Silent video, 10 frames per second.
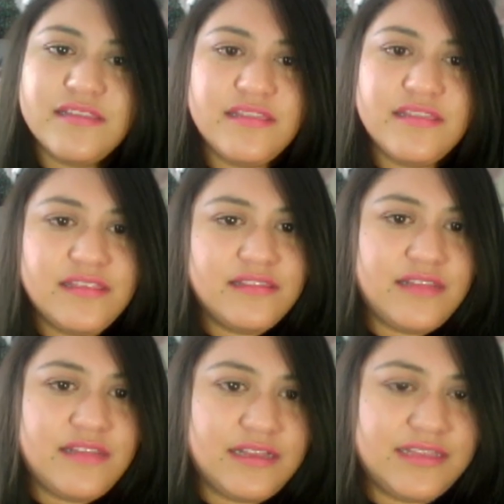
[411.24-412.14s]

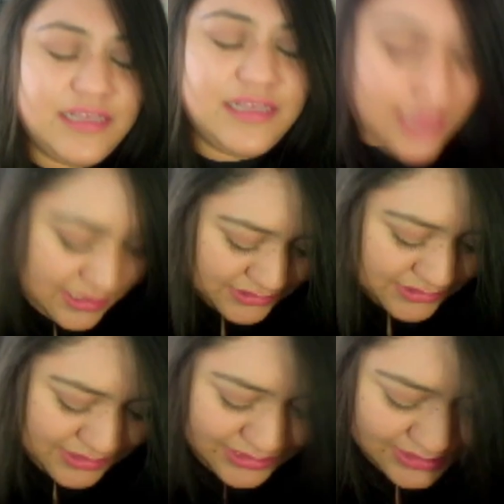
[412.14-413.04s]

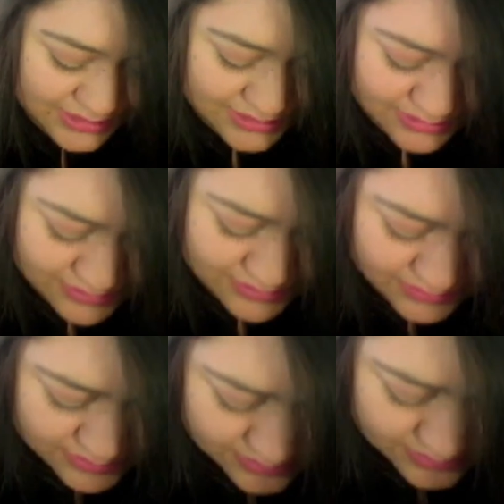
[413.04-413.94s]

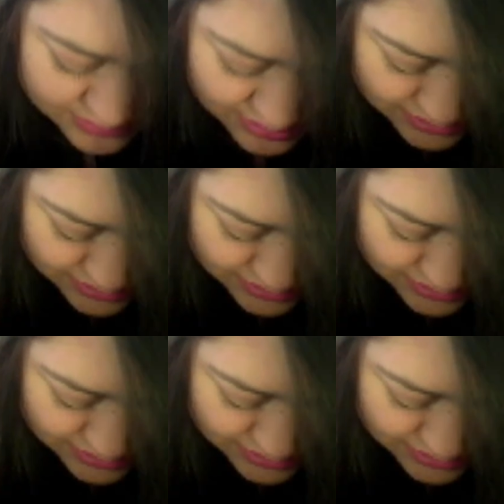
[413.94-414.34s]
No one is speaking in this clip.